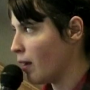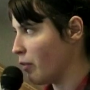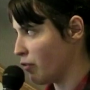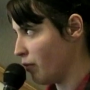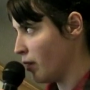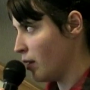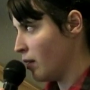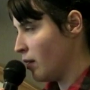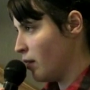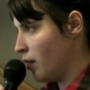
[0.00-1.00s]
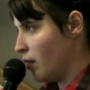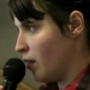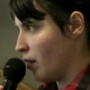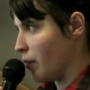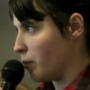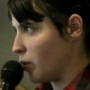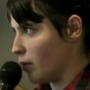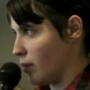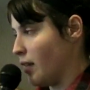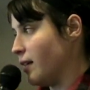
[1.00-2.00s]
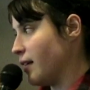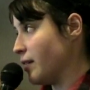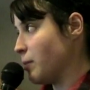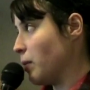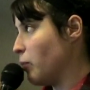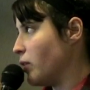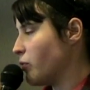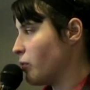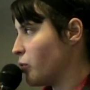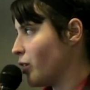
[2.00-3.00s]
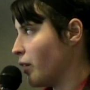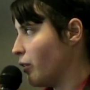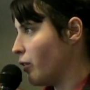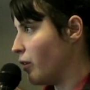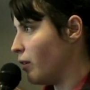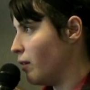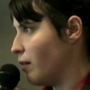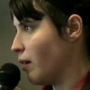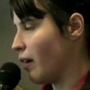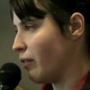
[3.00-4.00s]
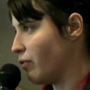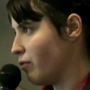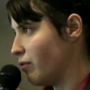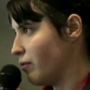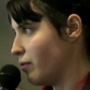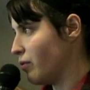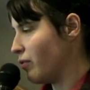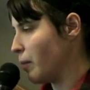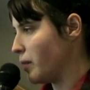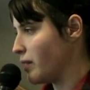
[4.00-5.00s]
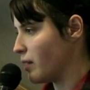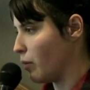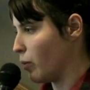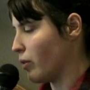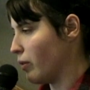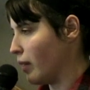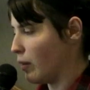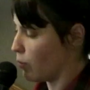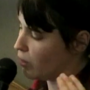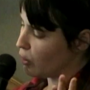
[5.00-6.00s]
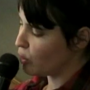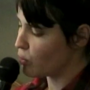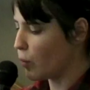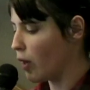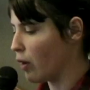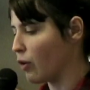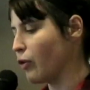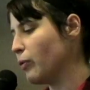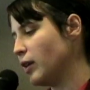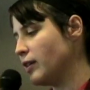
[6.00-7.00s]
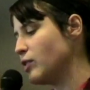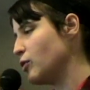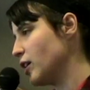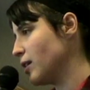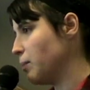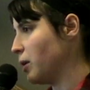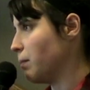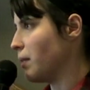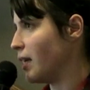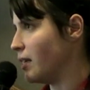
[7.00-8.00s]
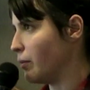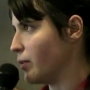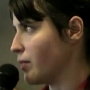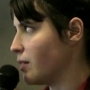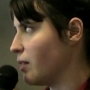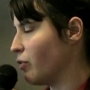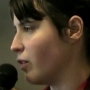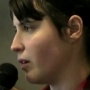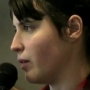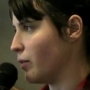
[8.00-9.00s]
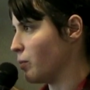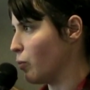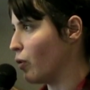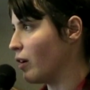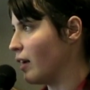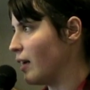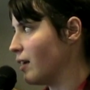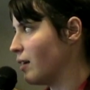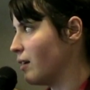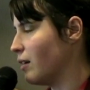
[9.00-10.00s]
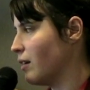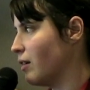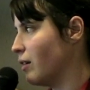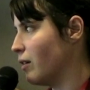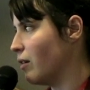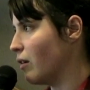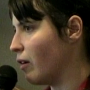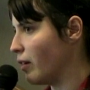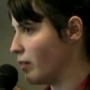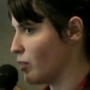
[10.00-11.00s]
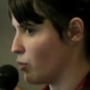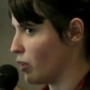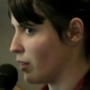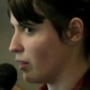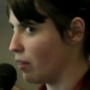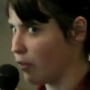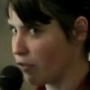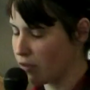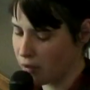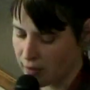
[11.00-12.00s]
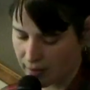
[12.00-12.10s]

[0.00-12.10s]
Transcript: have um, intense memories from childhood have families that were like really square or really strict, but mine, it was different. It was more like not strict enough.